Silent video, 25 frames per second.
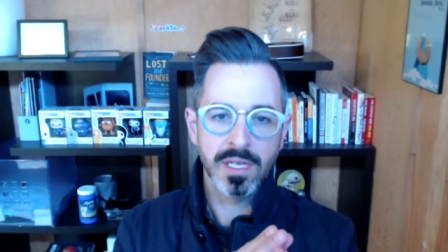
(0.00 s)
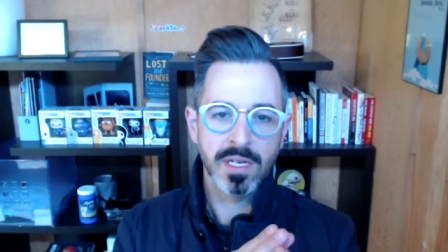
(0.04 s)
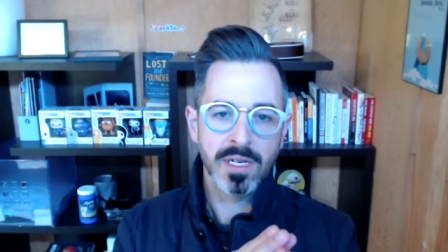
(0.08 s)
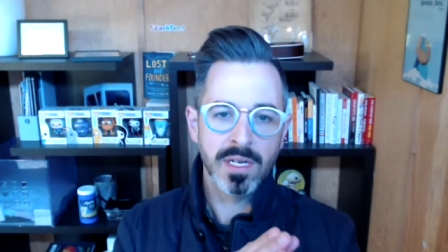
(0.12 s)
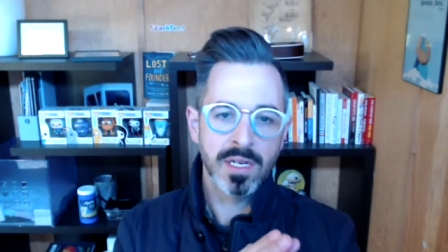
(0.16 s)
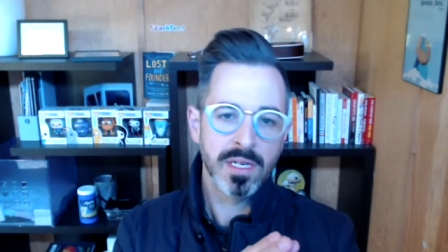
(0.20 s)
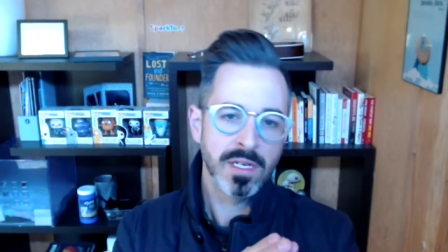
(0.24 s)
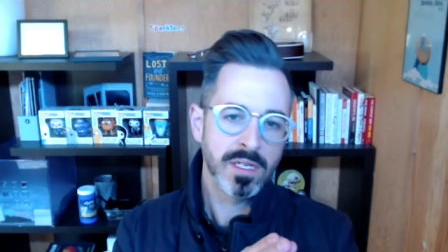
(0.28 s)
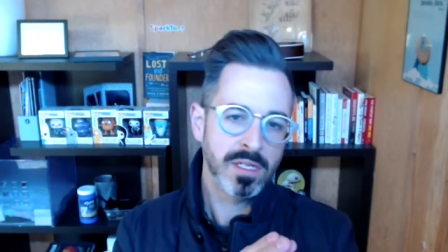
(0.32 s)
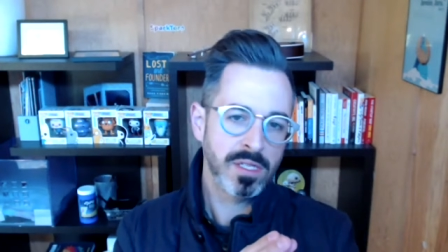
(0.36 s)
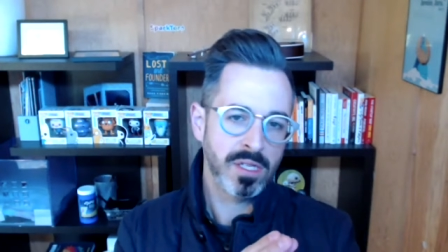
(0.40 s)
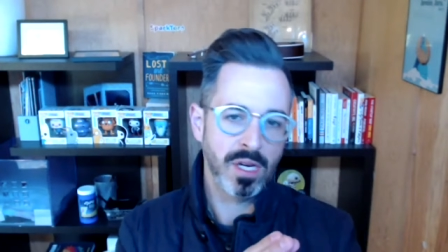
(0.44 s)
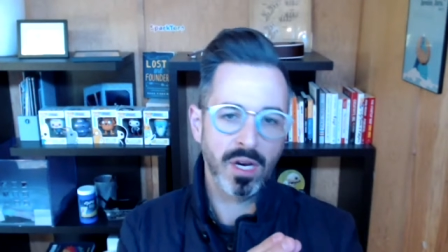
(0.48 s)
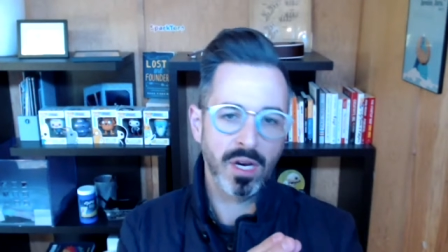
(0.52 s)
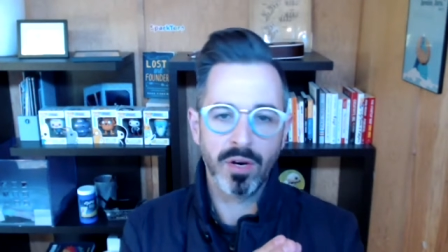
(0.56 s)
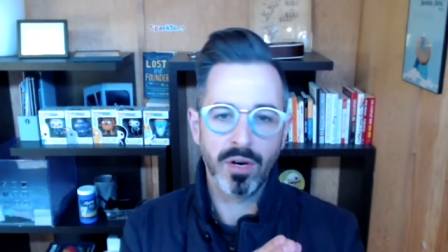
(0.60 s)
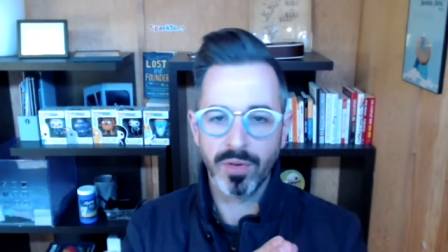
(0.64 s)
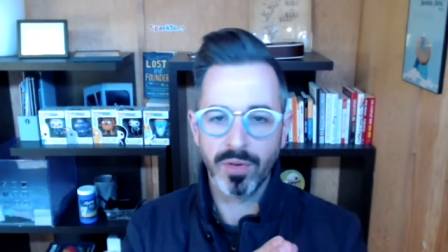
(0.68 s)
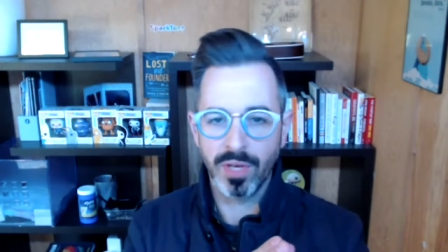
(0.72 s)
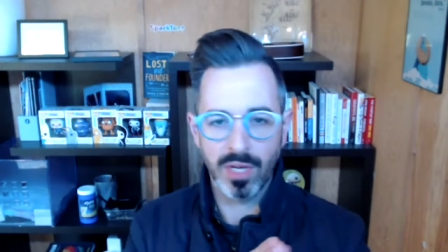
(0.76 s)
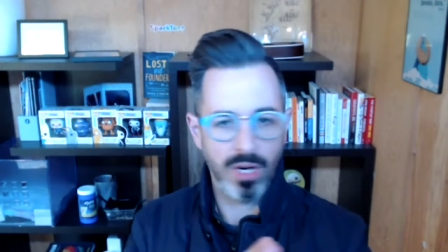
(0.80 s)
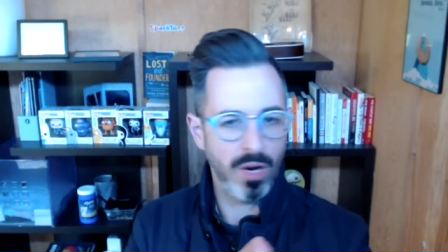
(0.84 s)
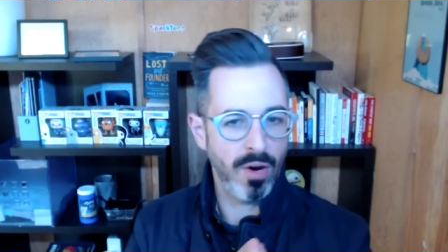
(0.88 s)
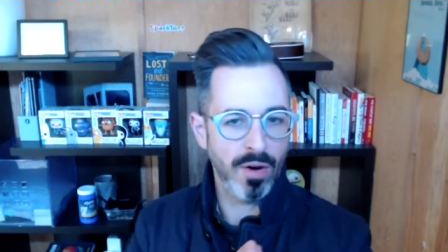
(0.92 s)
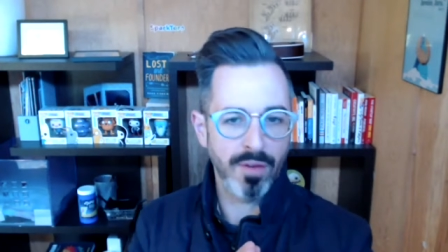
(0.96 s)
so
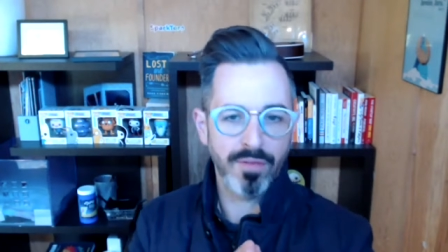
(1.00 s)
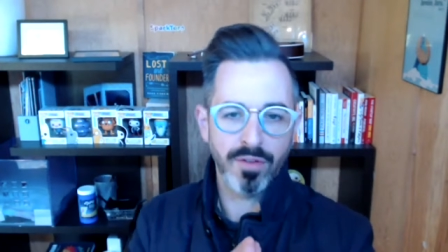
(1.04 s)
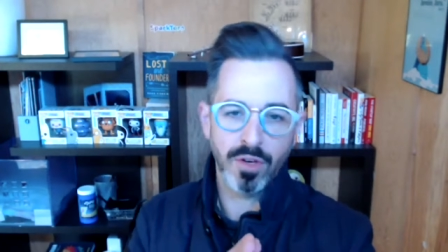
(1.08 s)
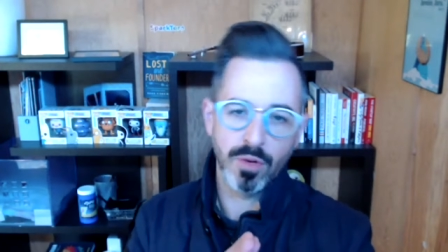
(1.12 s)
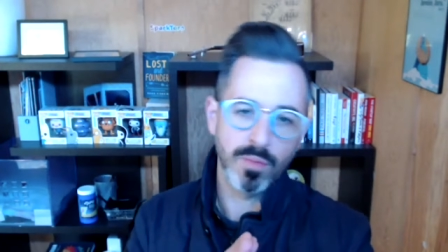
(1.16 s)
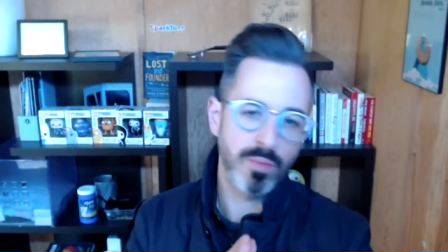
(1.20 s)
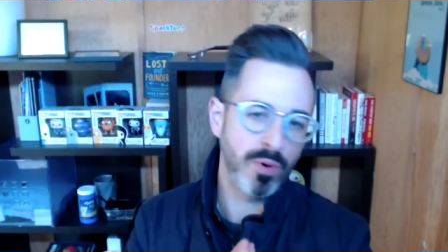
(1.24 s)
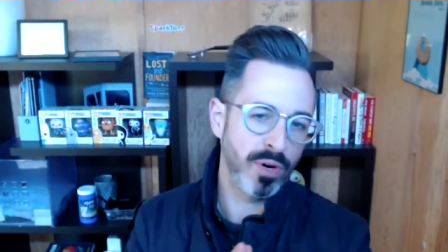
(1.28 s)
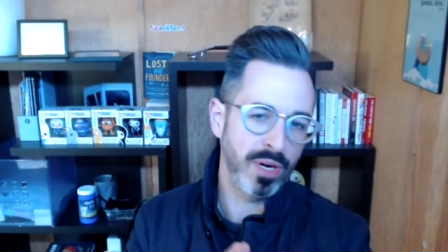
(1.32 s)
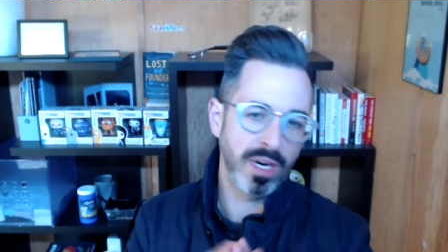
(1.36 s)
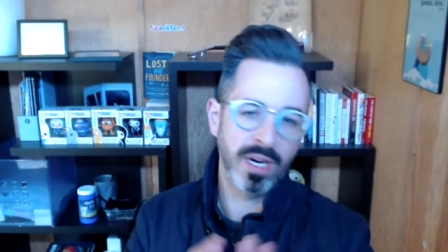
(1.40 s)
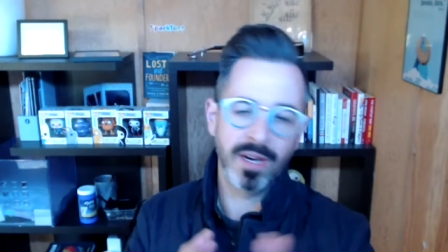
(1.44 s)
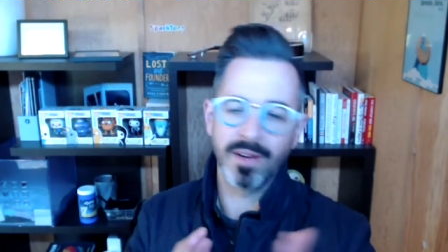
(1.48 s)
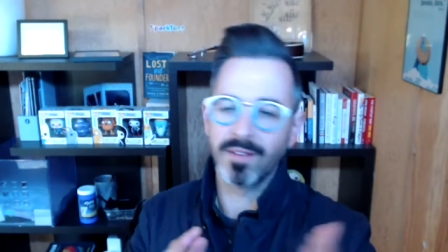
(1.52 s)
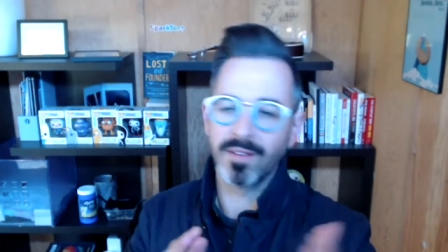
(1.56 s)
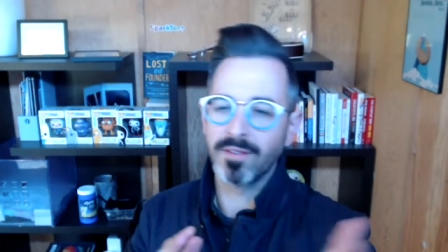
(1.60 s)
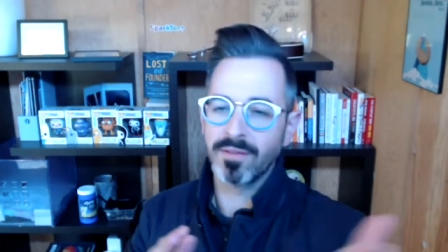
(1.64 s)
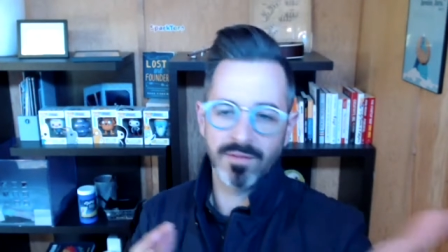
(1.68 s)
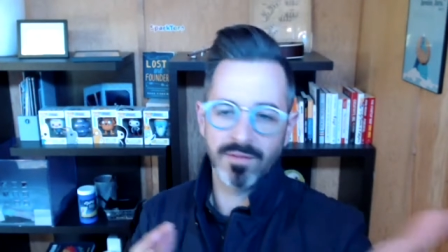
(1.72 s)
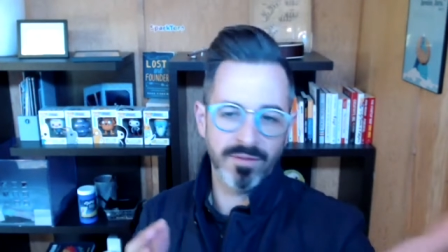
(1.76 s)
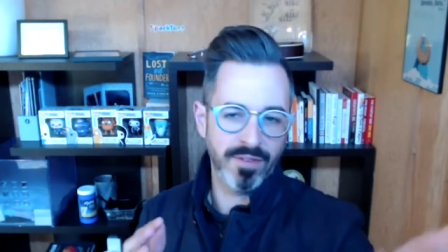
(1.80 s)
you know if you put in